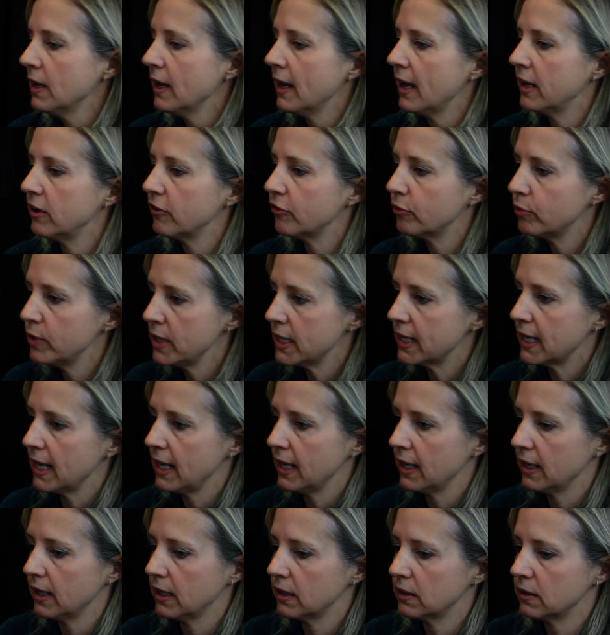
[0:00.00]
And if we
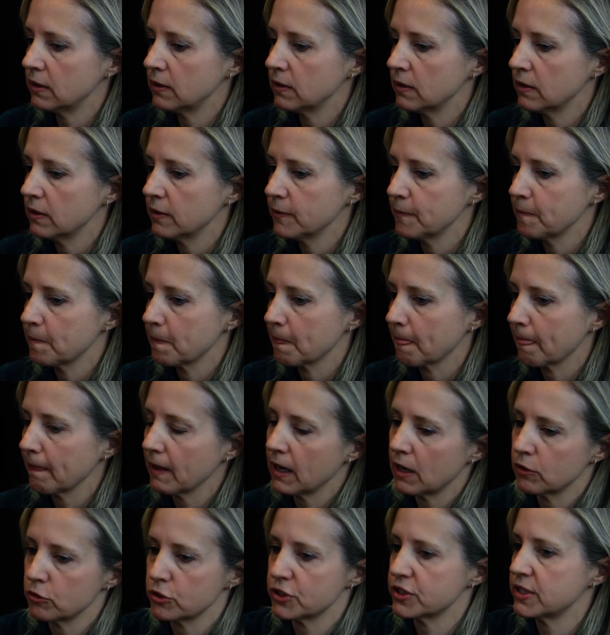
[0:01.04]
can
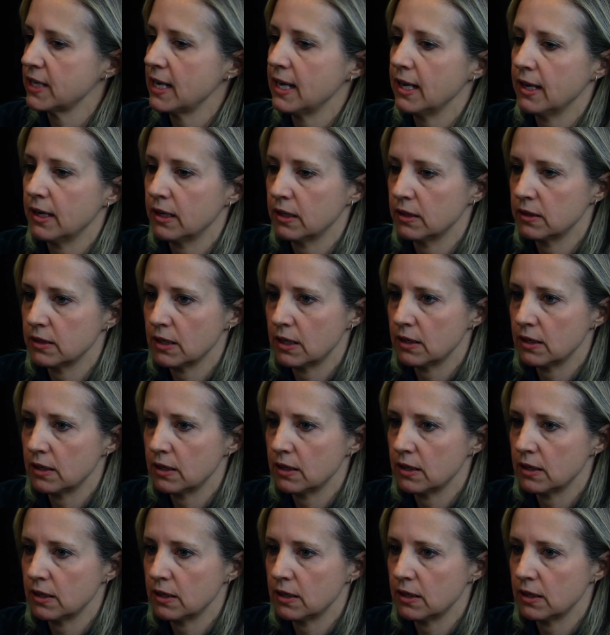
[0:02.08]
understand